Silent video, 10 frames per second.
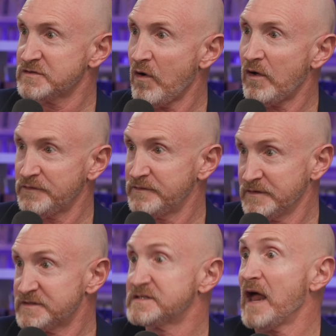called
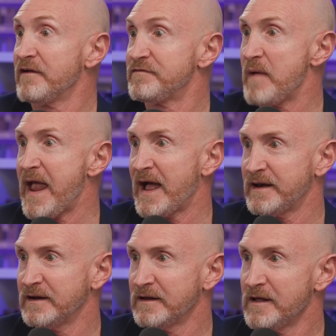son of
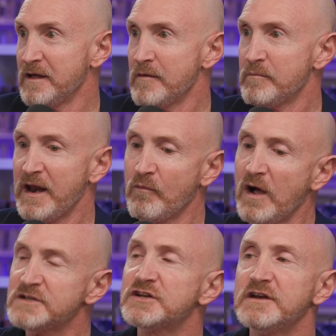man, but I
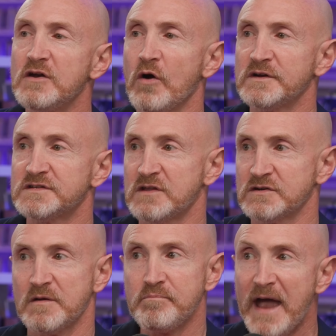want you to notice
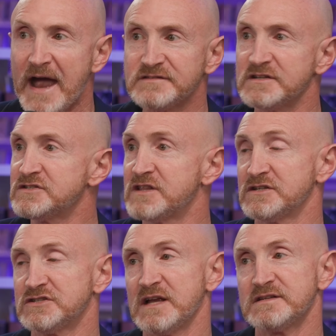there's a passage that
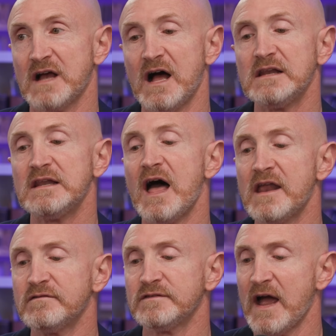sheds a
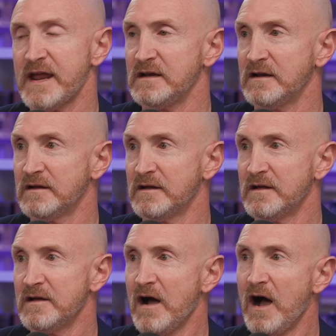lot of light
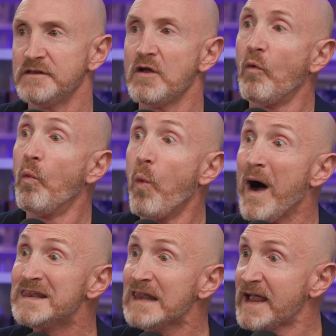on
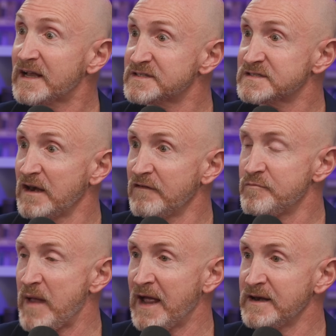one like a son of
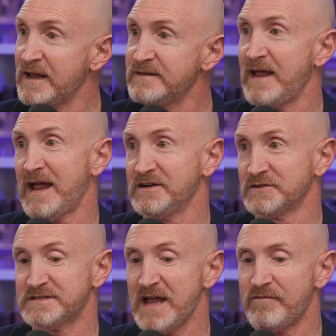man in Daniel
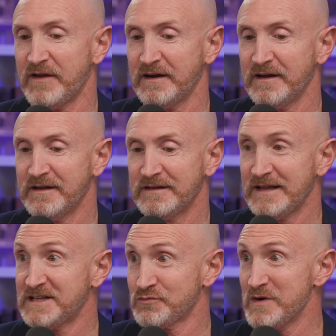7.
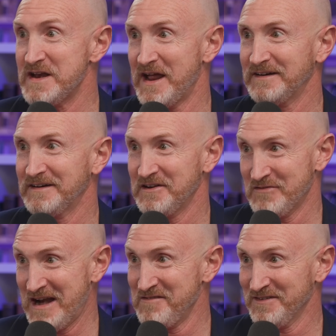Let's read it. You
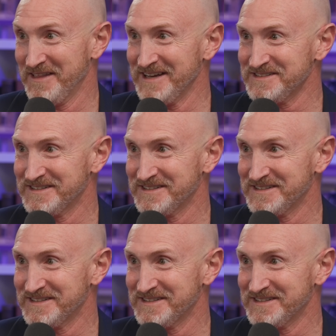ready for this?